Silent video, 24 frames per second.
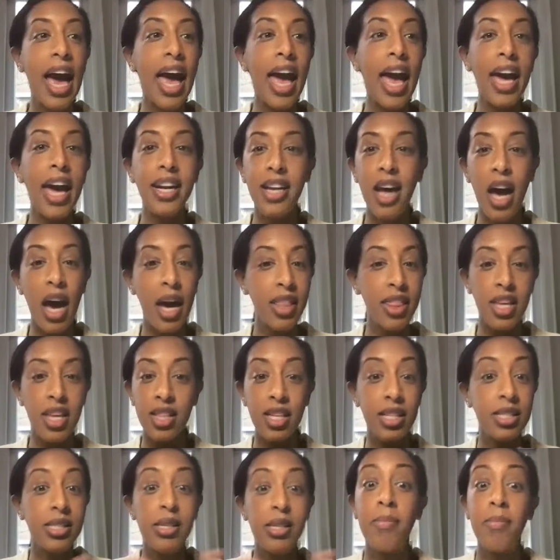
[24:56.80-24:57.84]
And I think
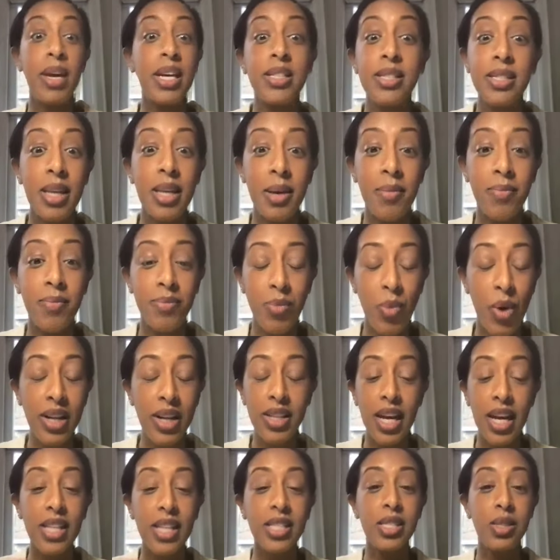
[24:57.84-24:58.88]
that's amazing,
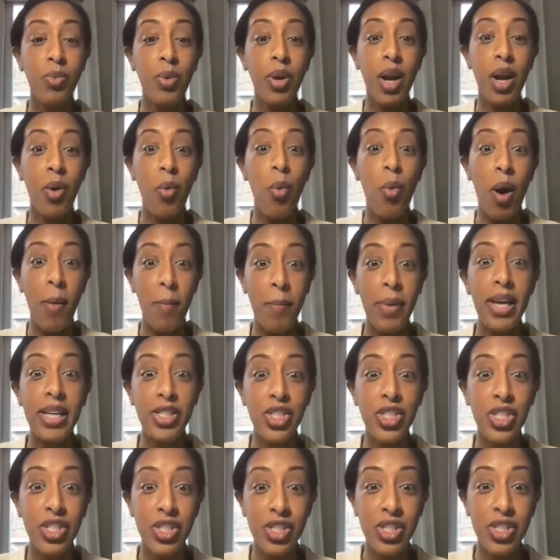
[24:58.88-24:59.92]
right? That's what I want
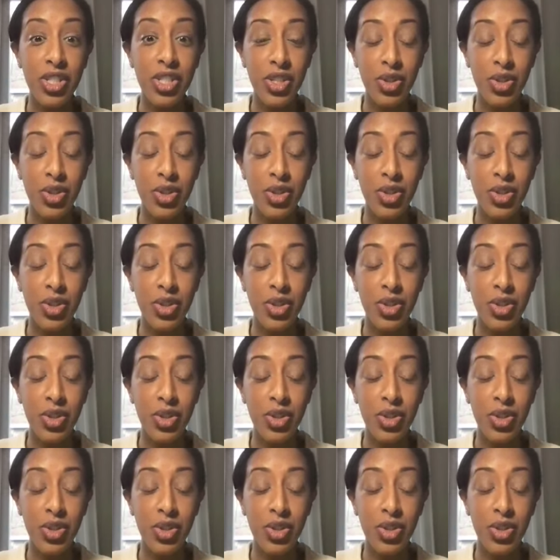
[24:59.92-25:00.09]
patients